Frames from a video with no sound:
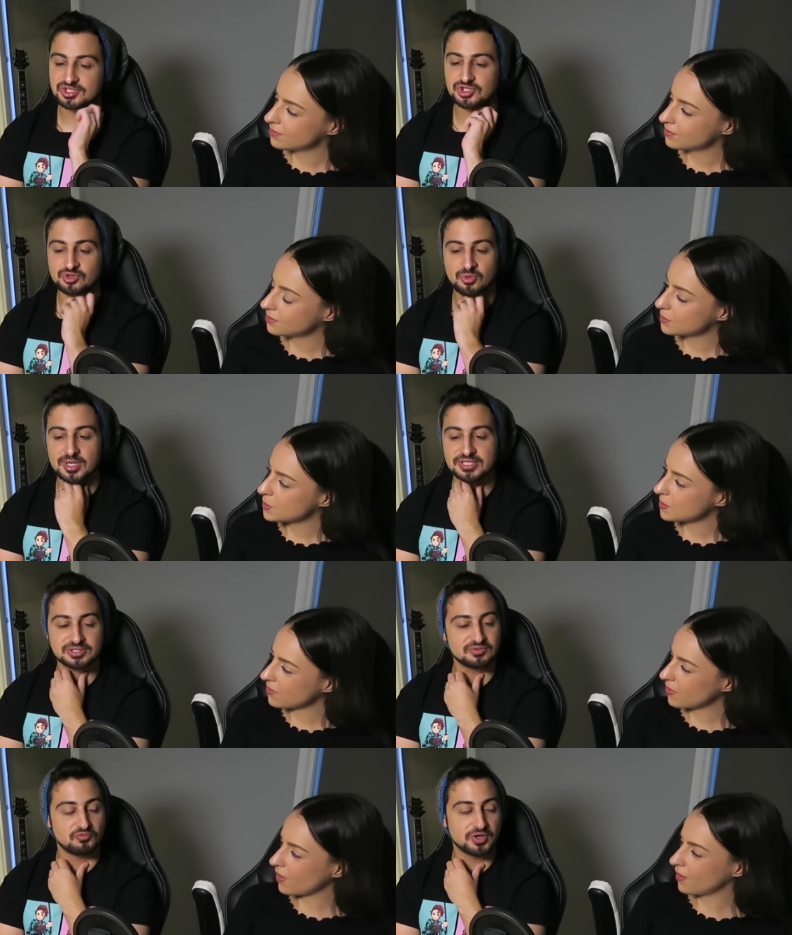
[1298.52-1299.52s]
Speaker 1: she's
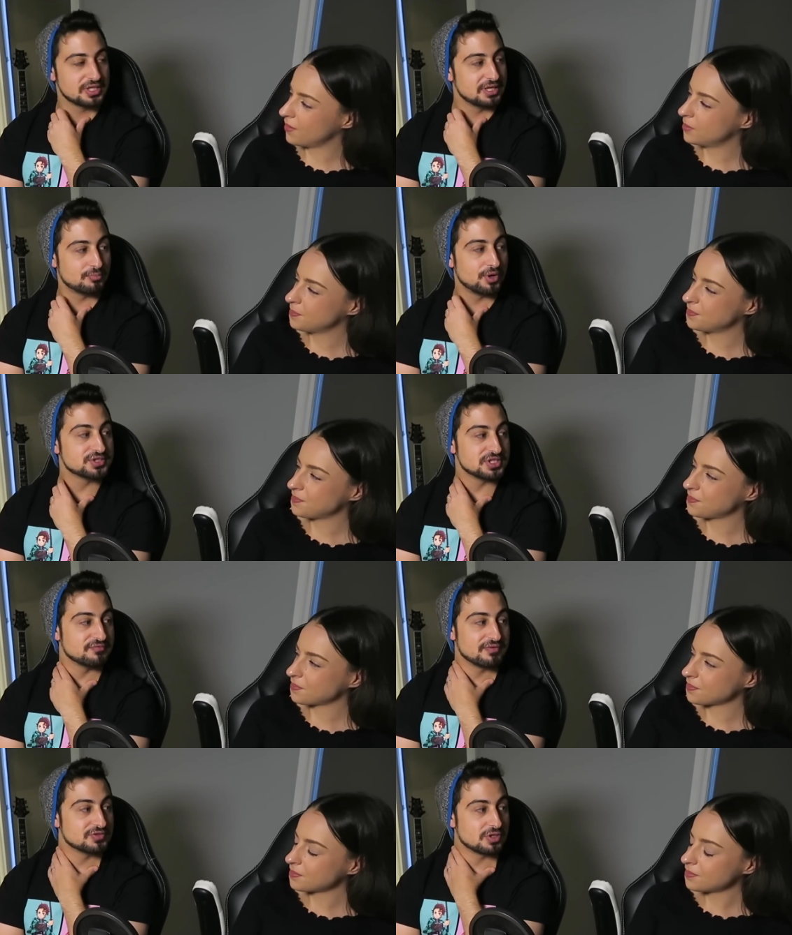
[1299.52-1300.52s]
always really
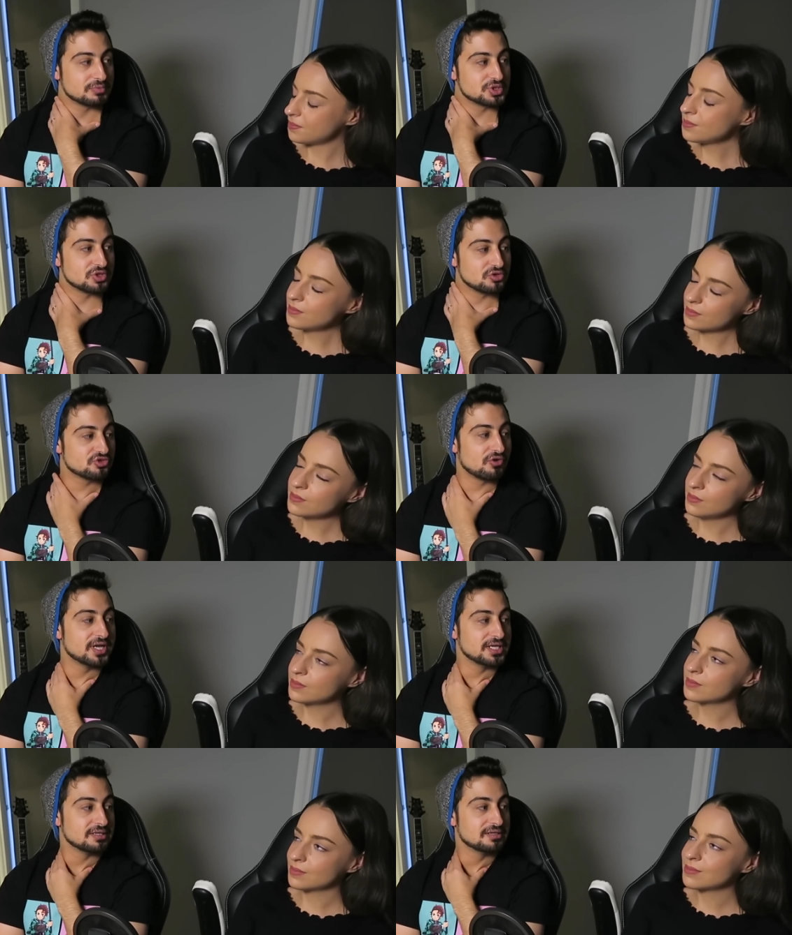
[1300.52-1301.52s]
impressive every time she's on
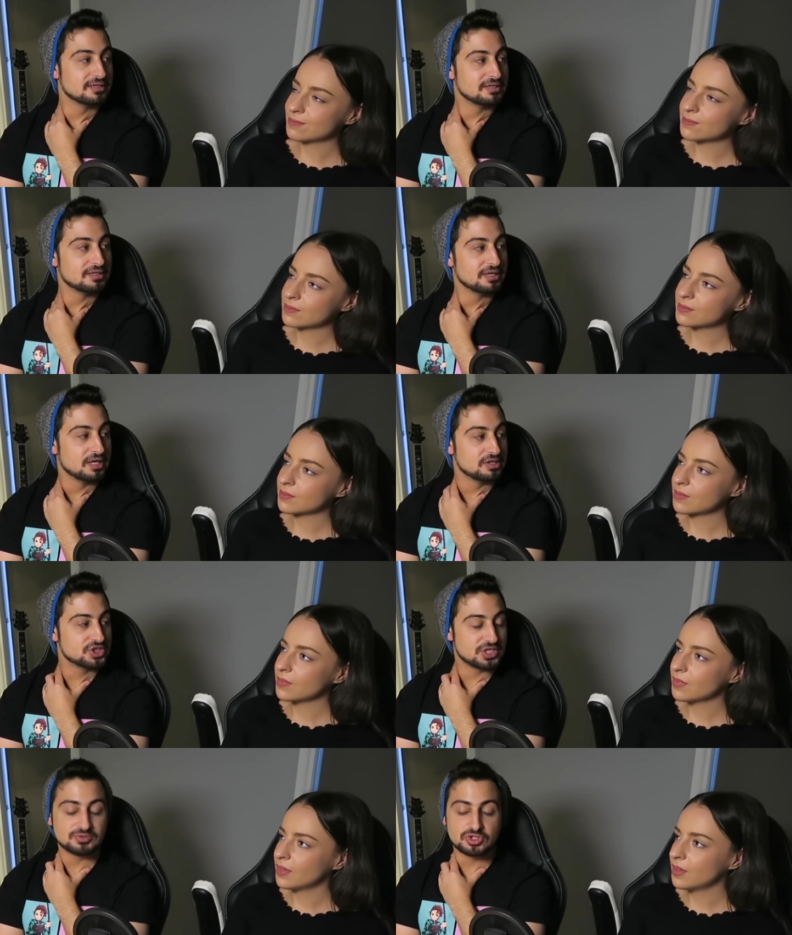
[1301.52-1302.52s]
screen.
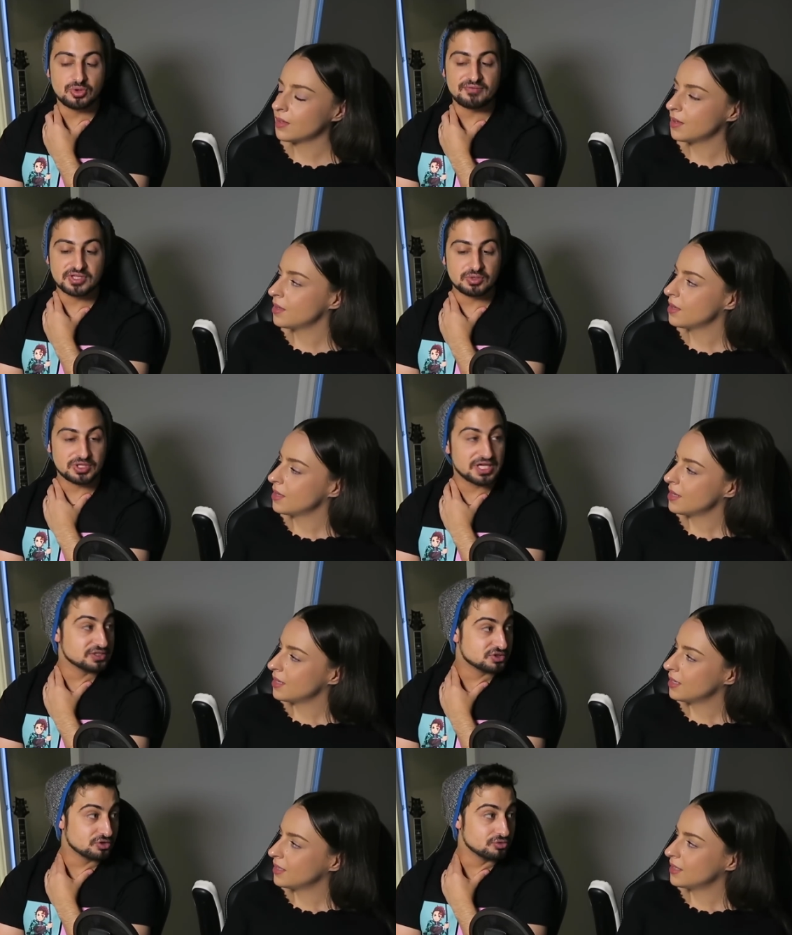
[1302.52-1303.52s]
She seems to do everything with
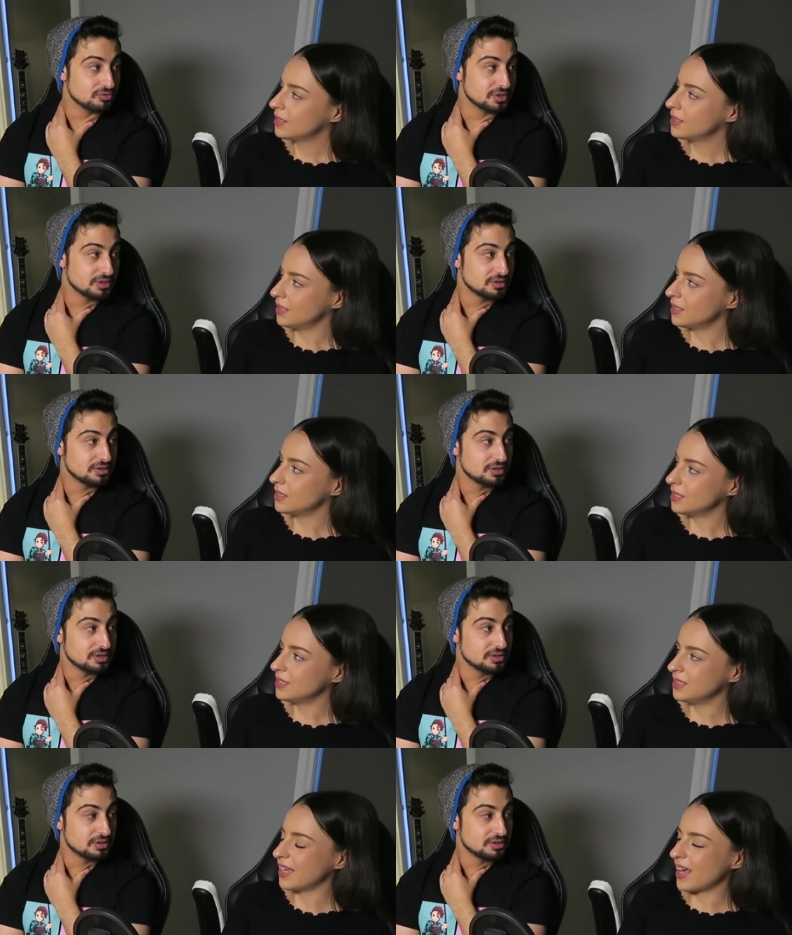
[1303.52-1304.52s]
ease too.
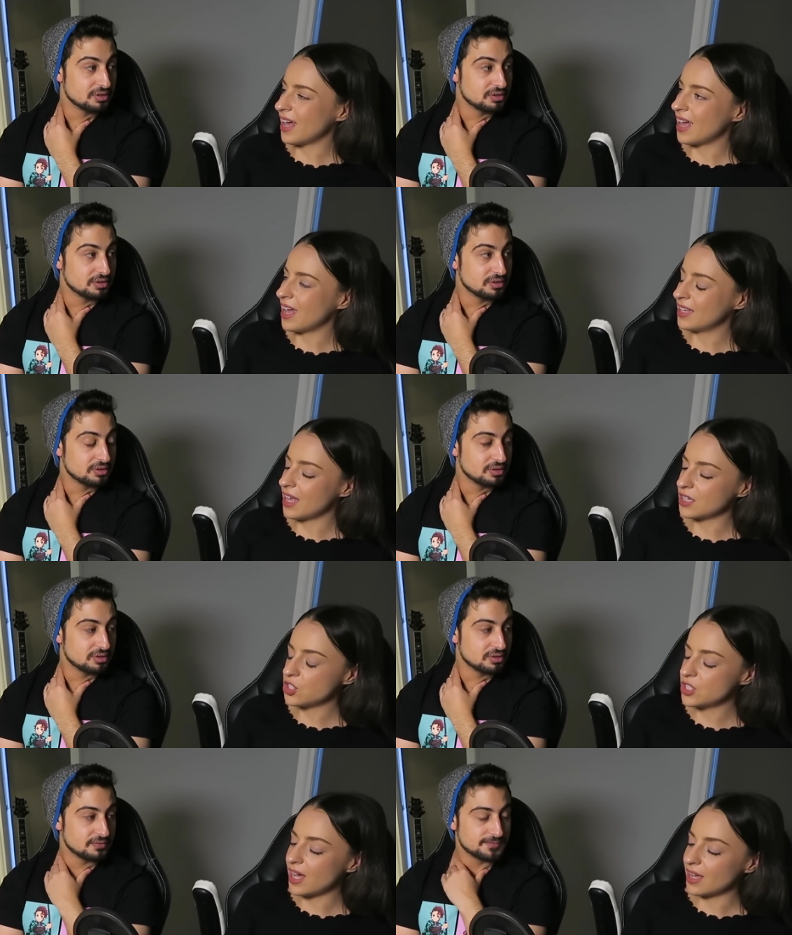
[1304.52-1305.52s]
Speaker 2: Yeah,
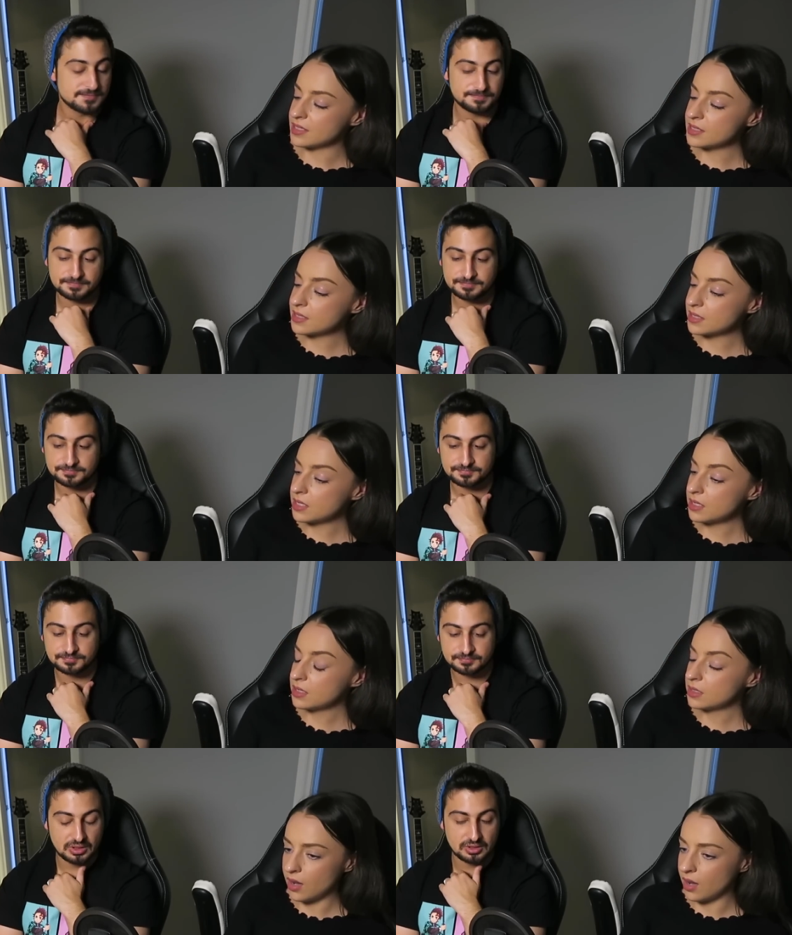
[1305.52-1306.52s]
she does.
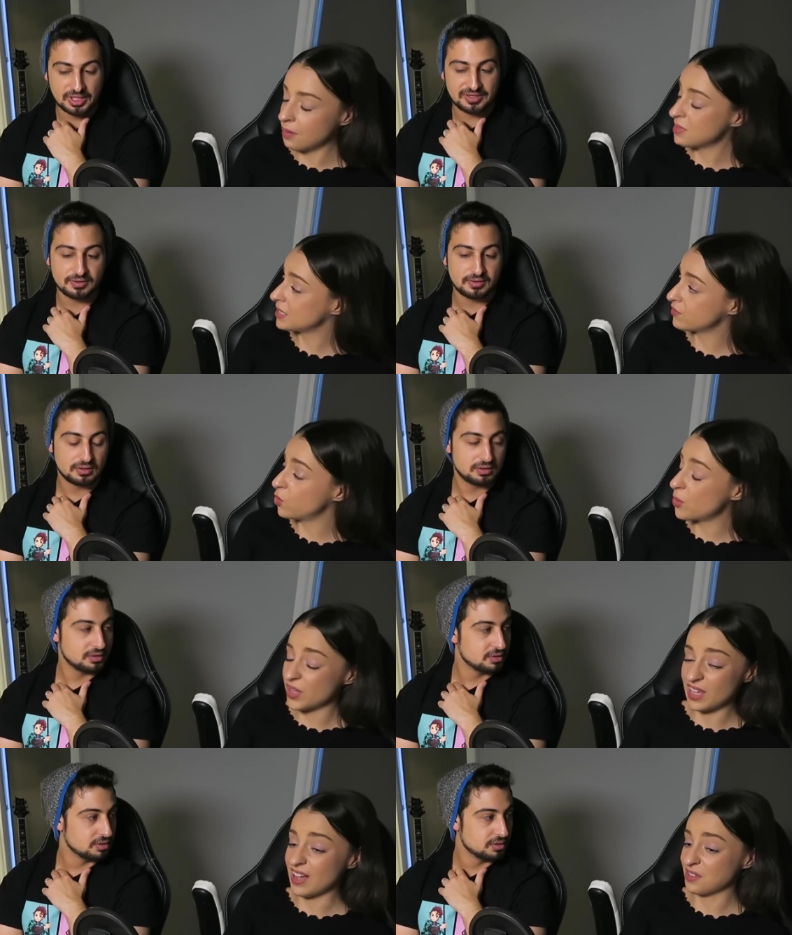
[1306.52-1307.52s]
Speaker 1: I miss
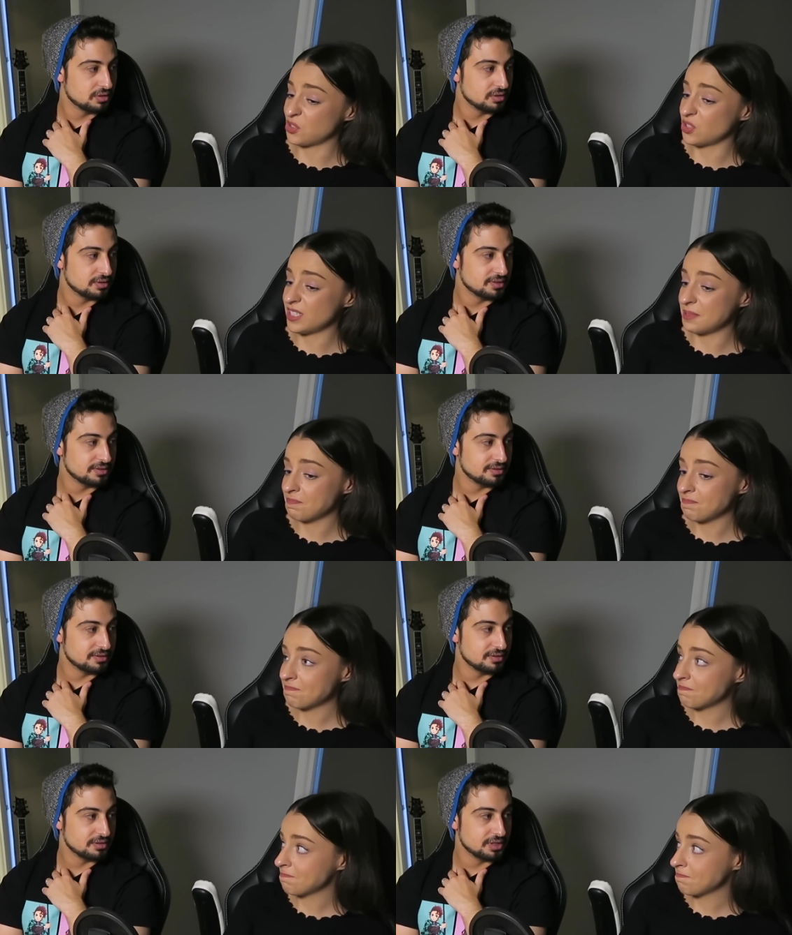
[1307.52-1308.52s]
Fubuki, actually.
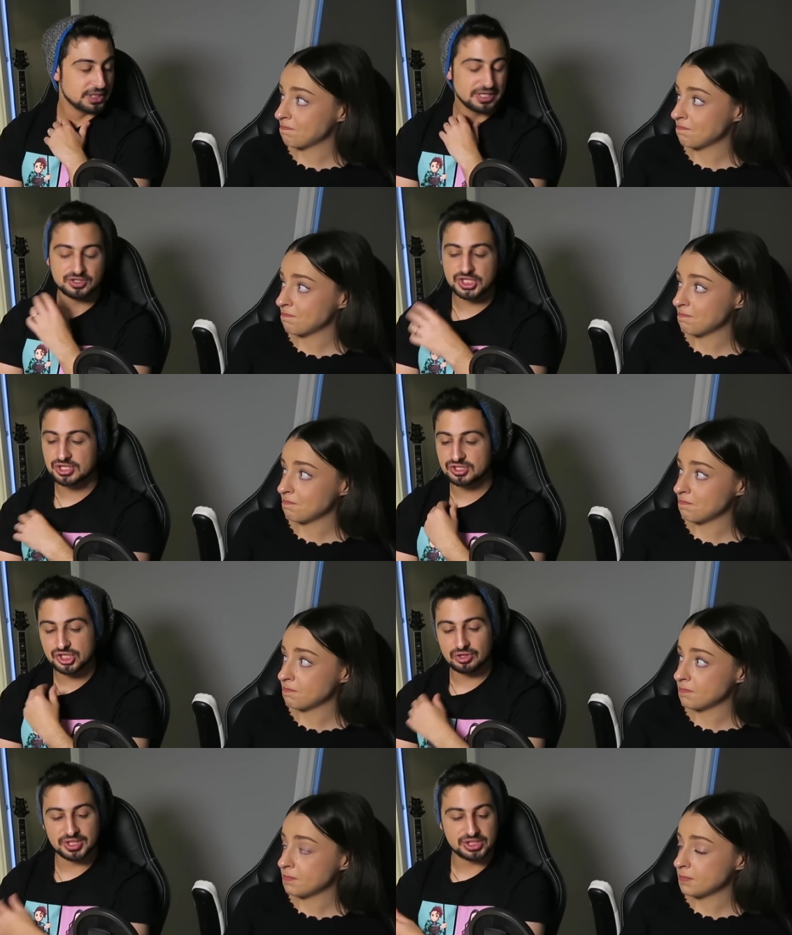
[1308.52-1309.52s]
Yeah, she
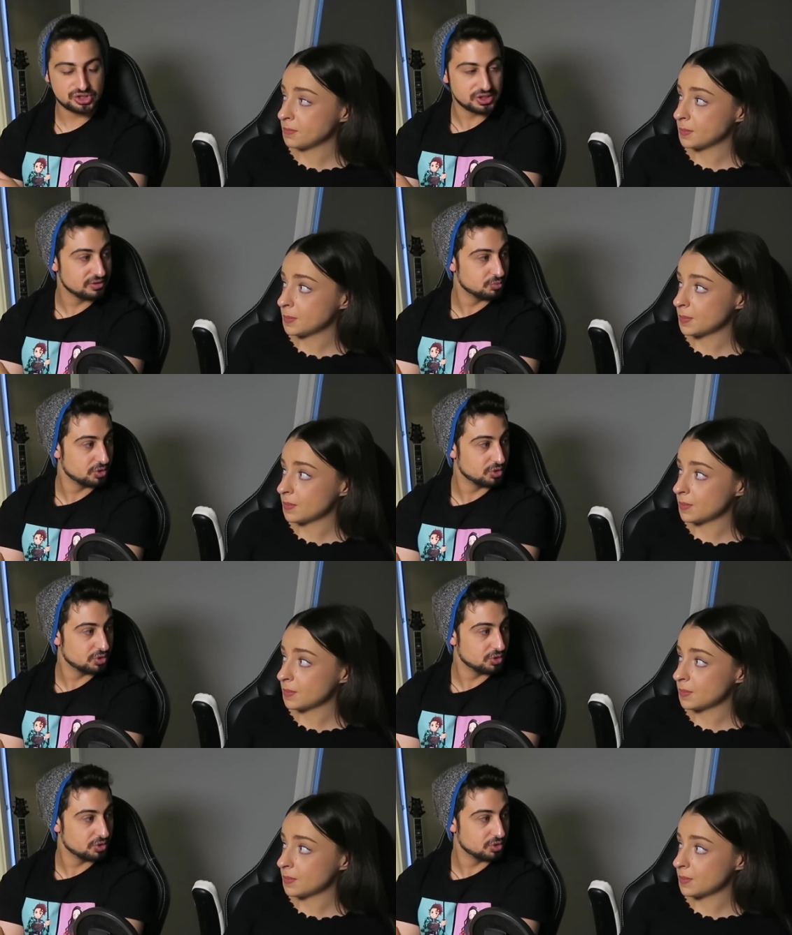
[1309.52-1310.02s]
got injured and